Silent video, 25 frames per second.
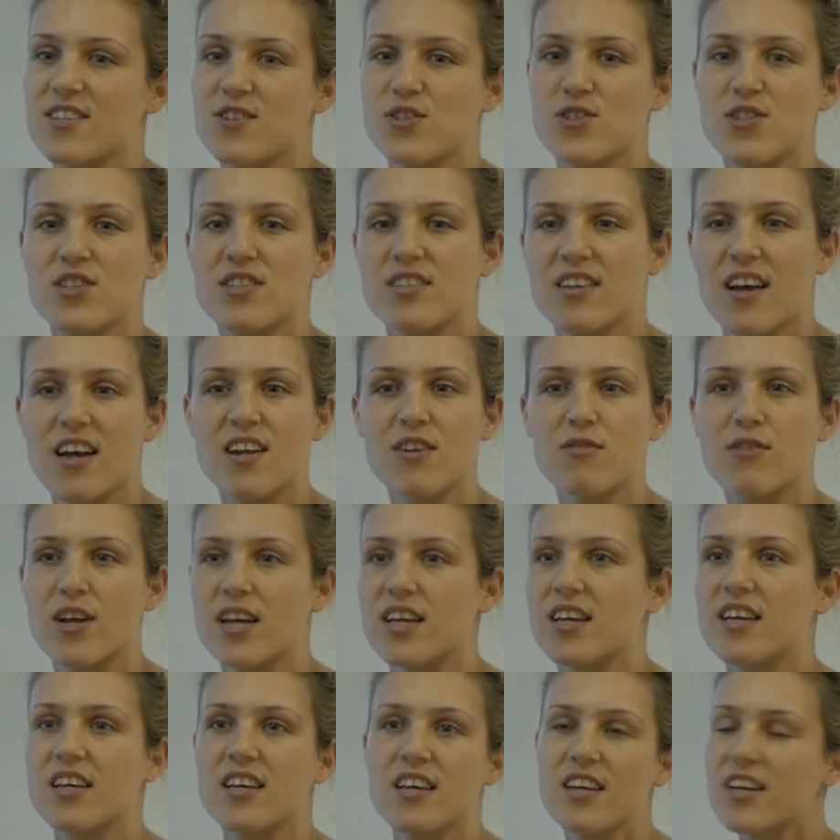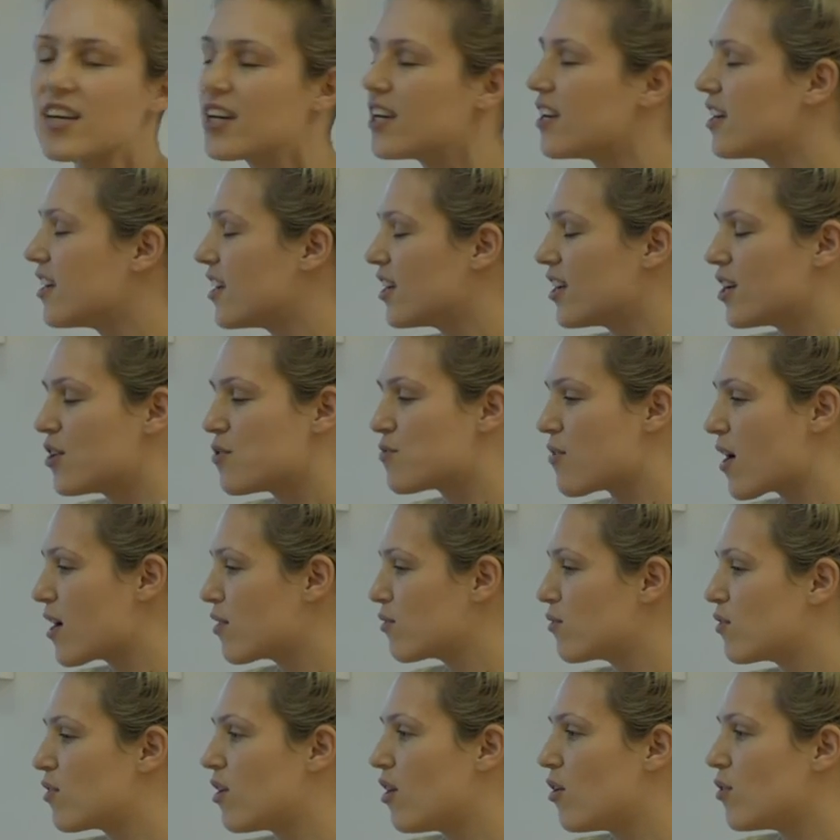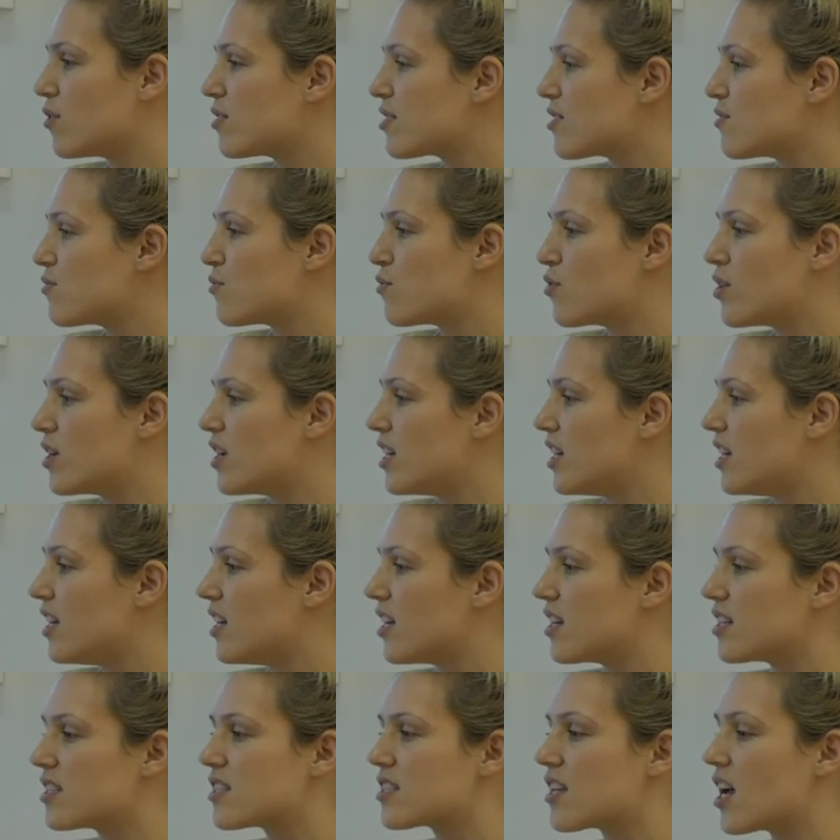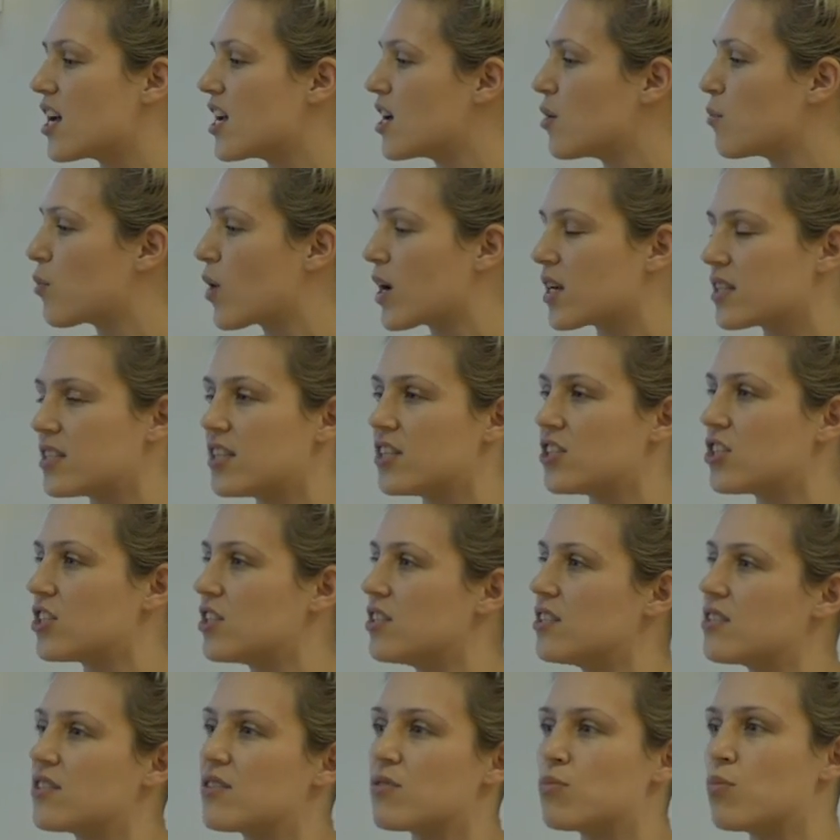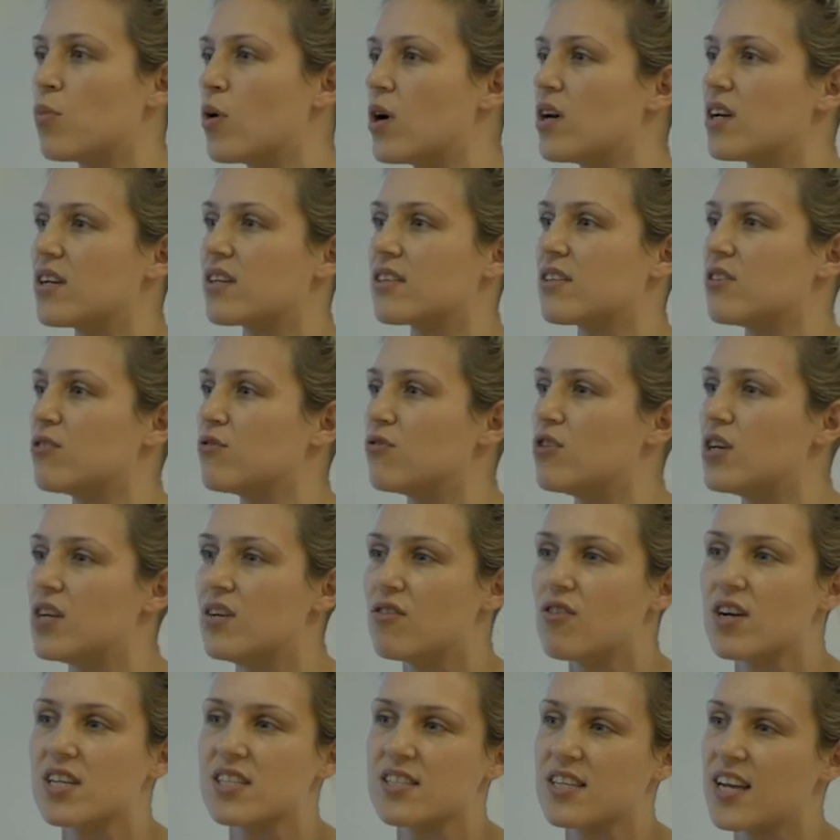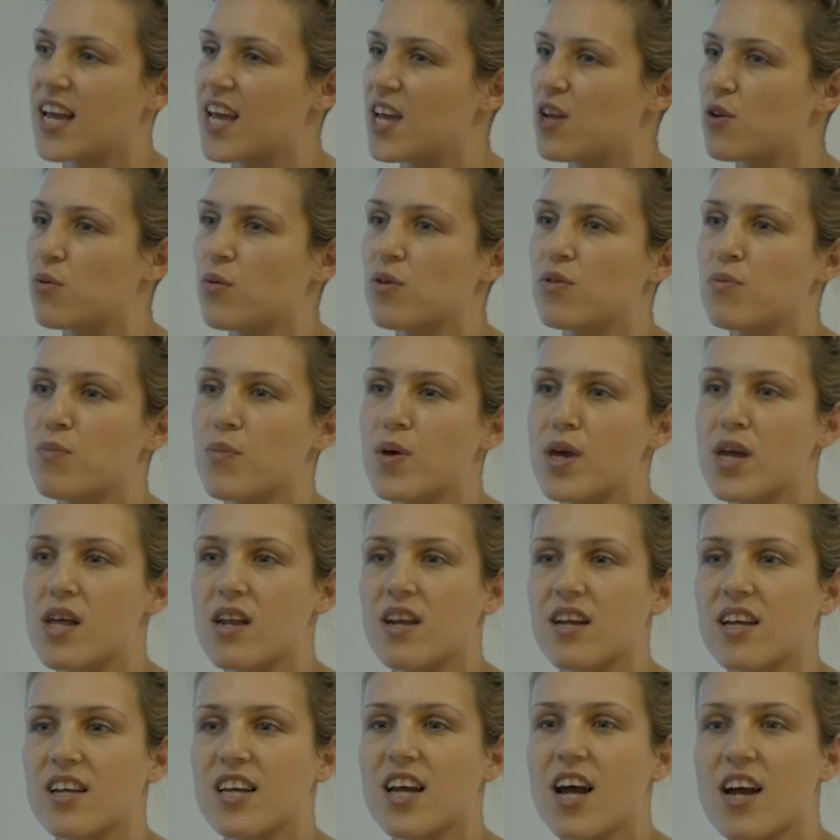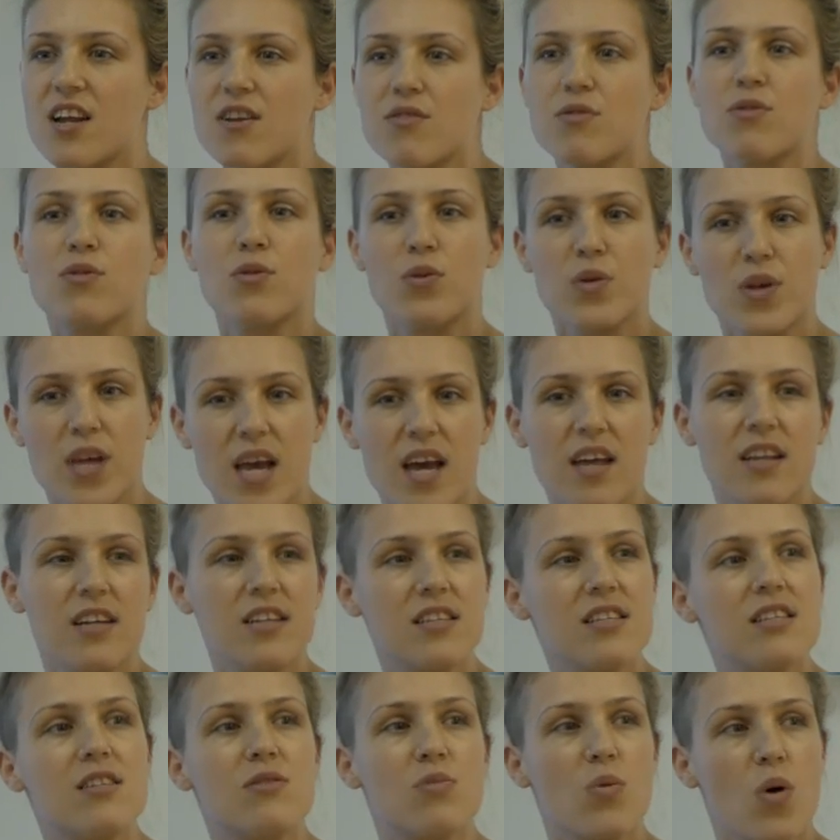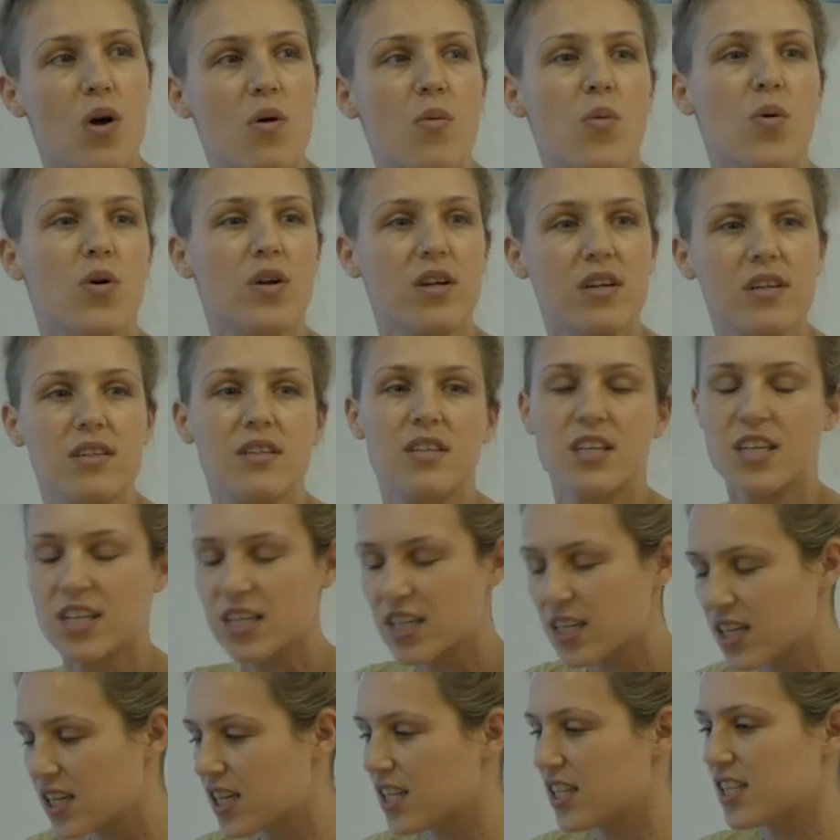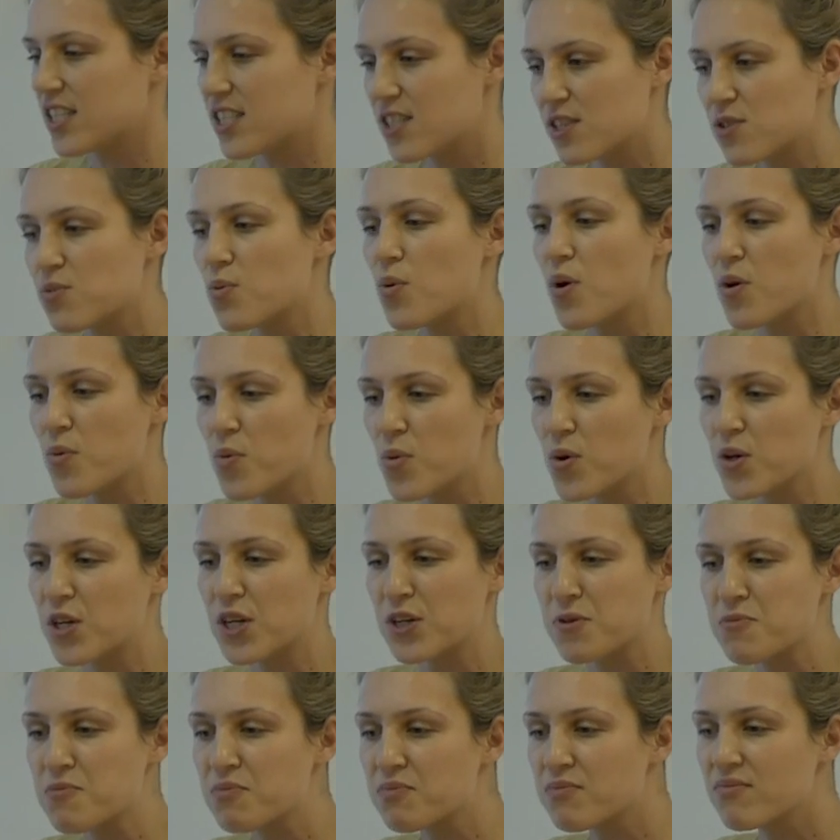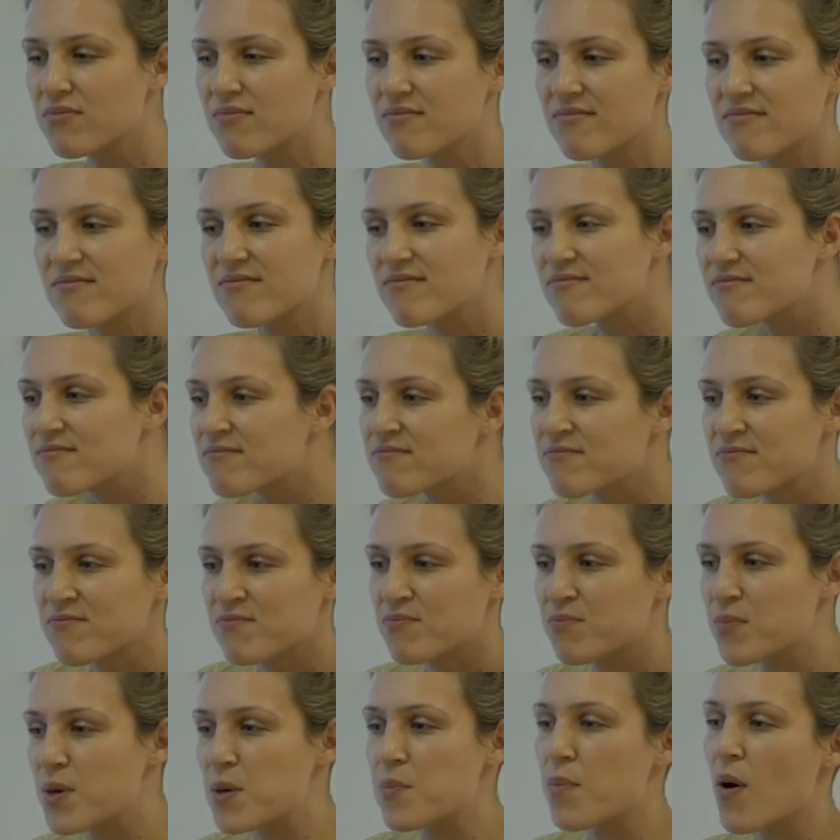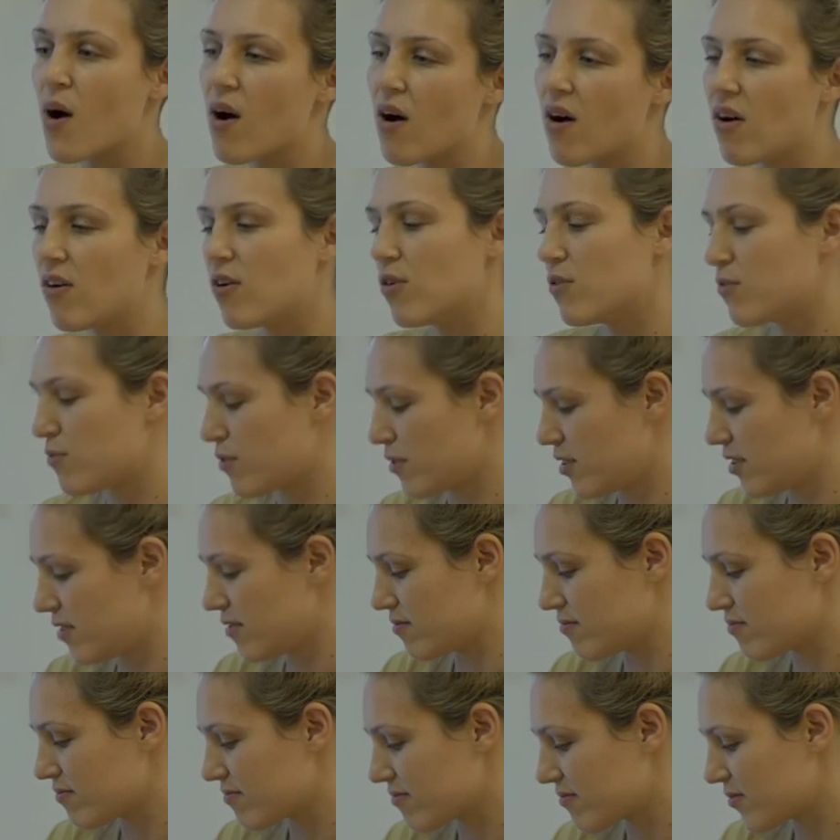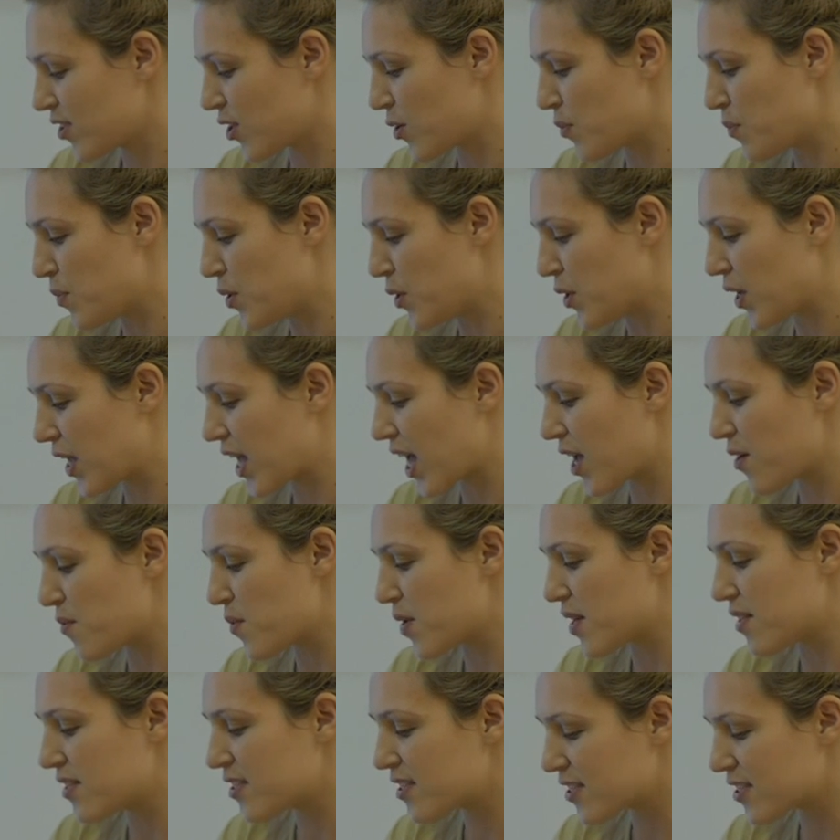I just kind of like found lots of really exciting practitioners' work that really resonated with me, and I kind of thought, yeah, this is what I want. This is what I want to be part of and communicate with.